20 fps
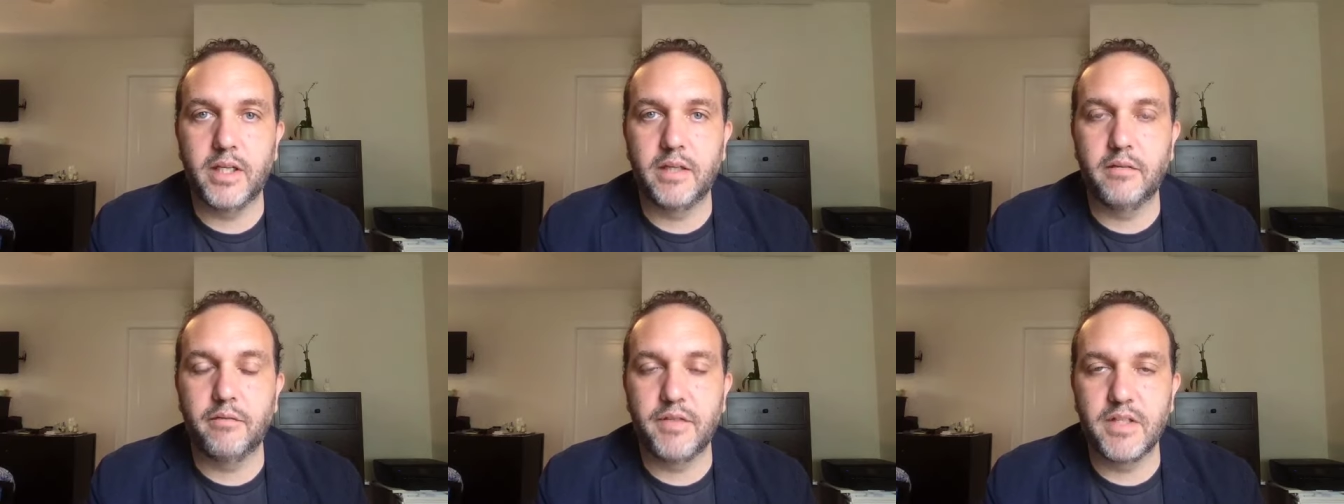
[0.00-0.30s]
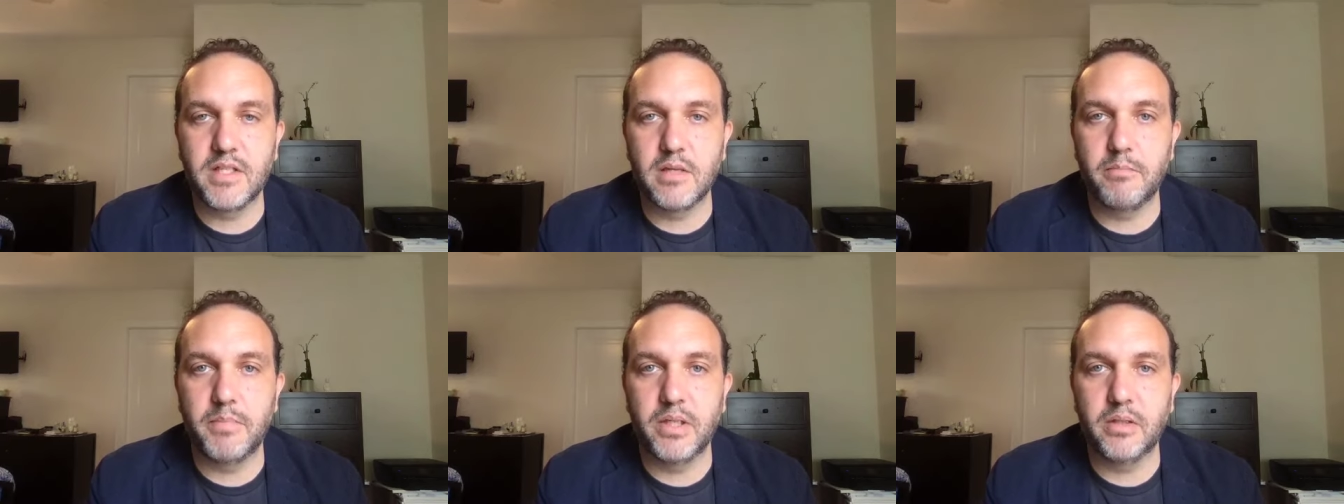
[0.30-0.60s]
and
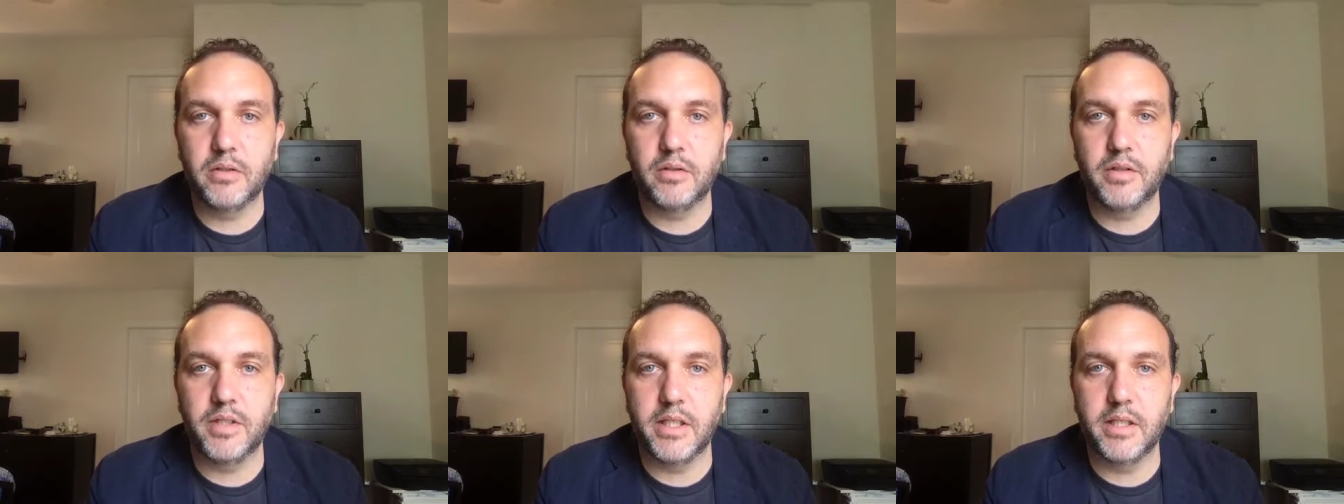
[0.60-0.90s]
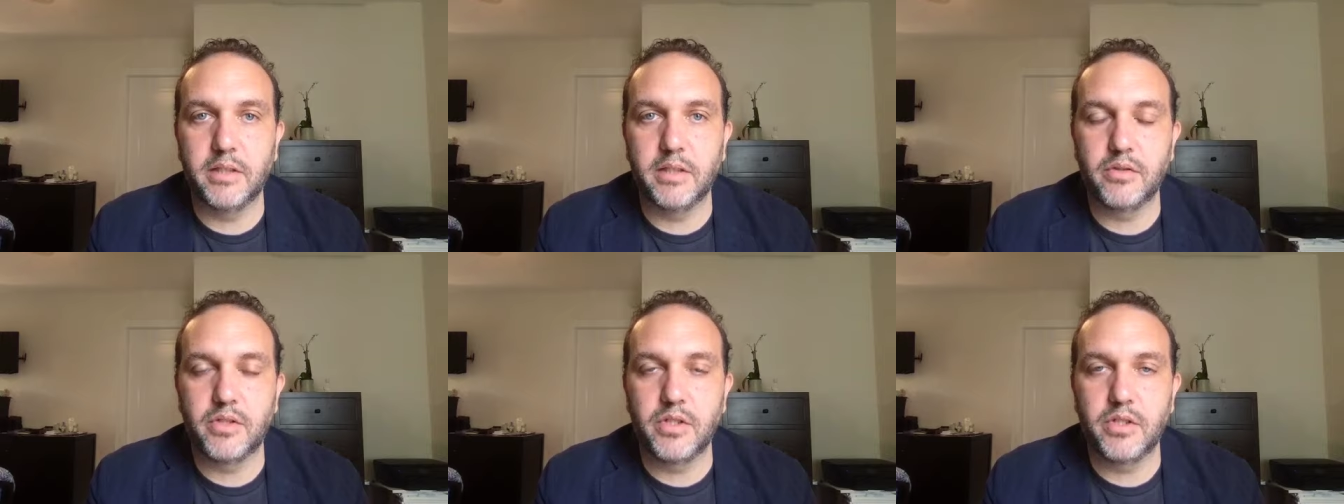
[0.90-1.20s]
visibility
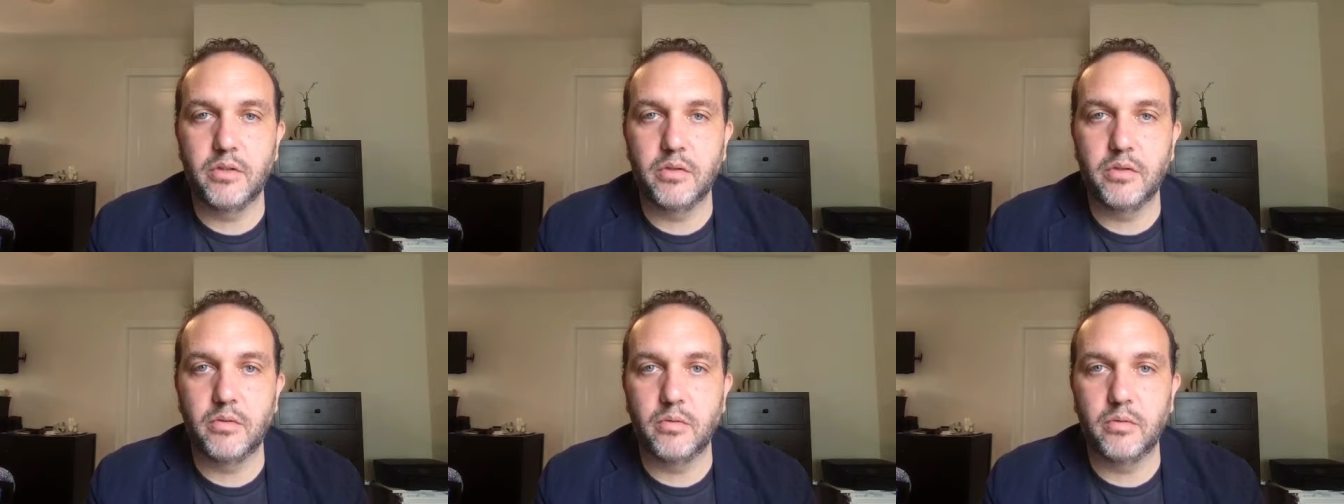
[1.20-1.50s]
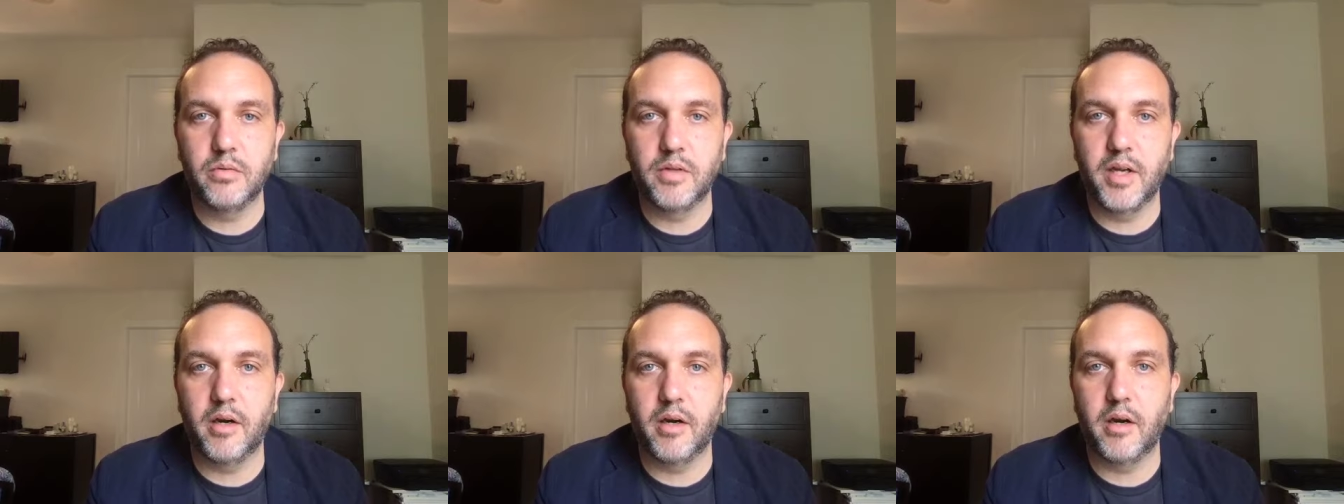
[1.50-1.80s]

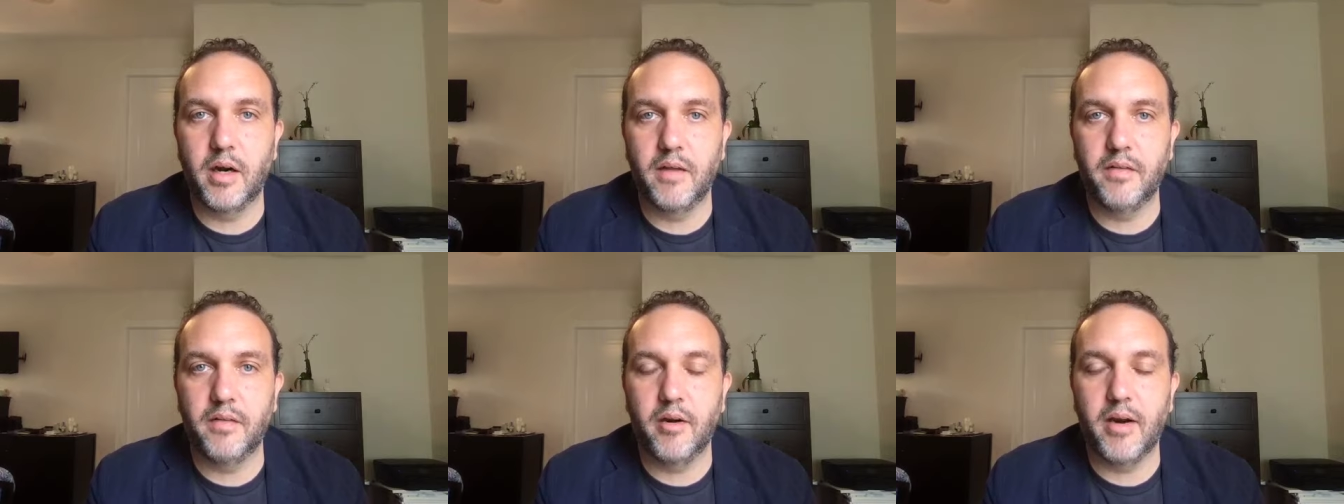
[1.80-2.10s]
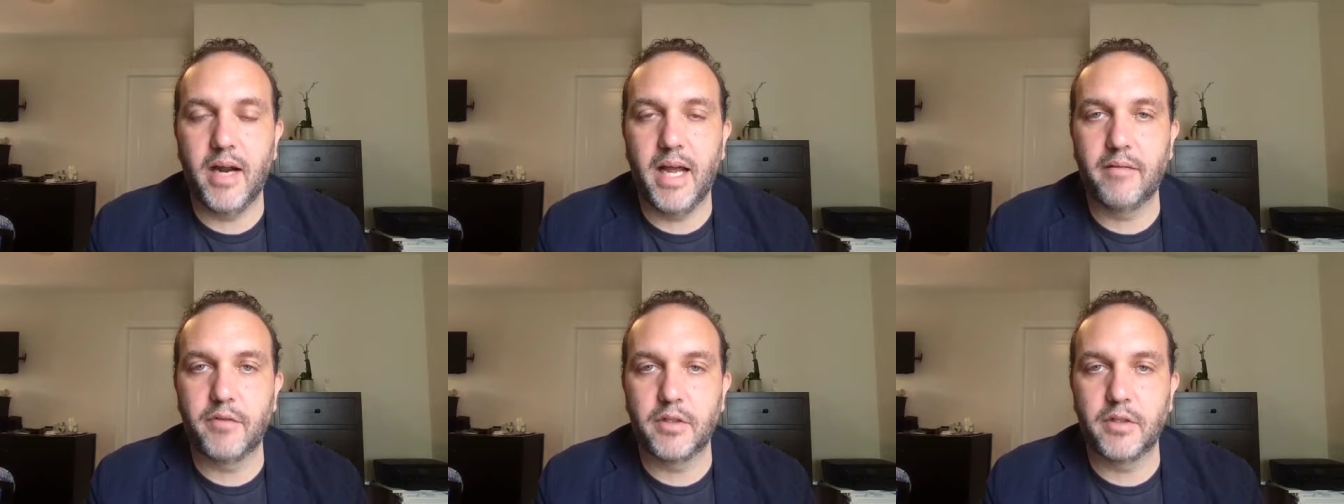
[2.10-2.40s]
into their
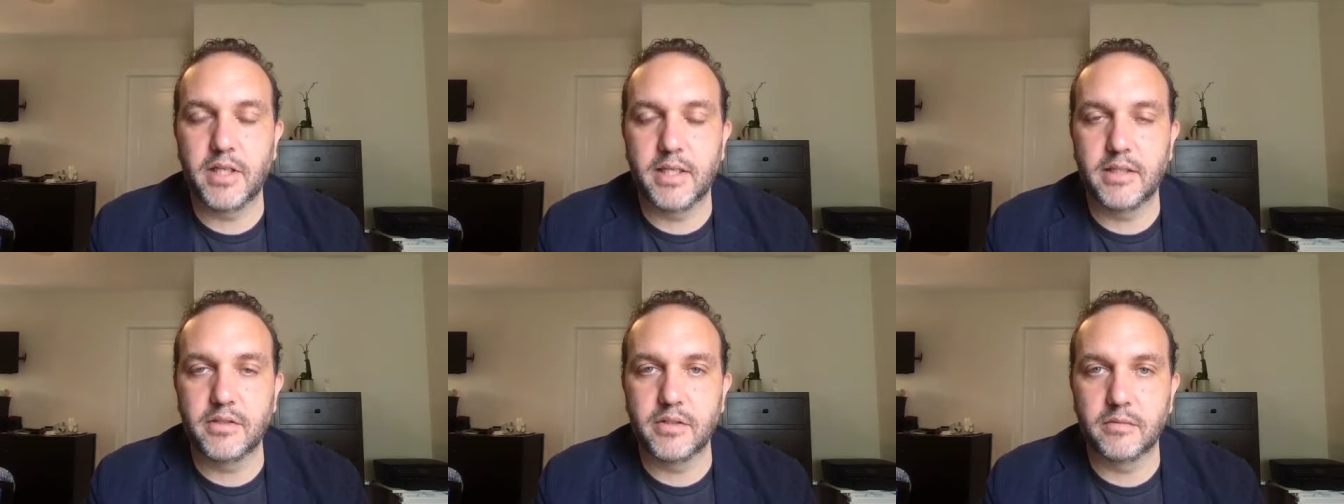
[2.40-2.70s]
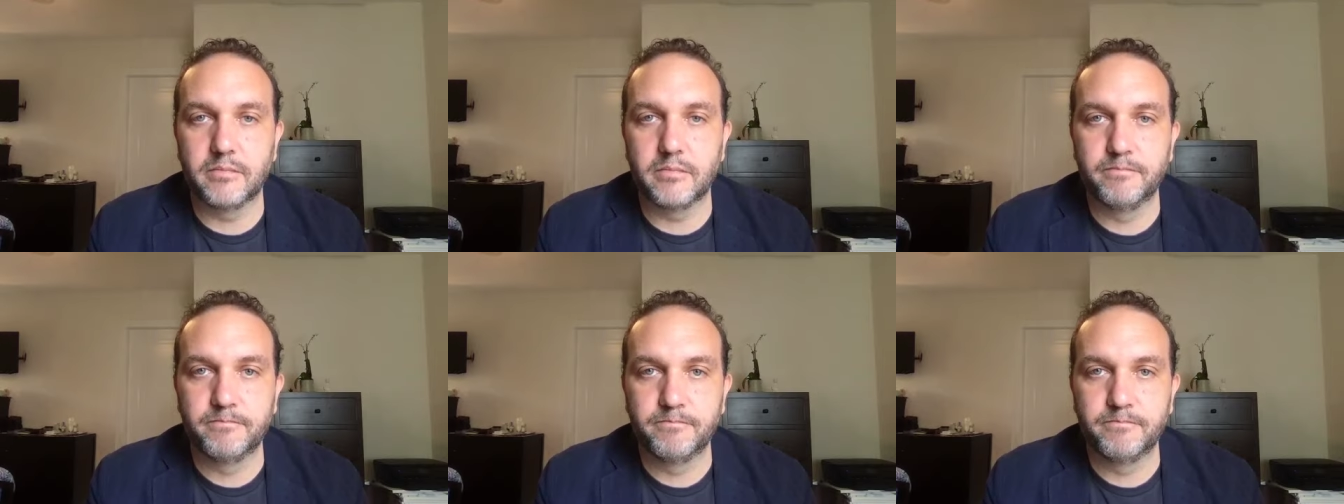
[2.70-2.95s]
advertising.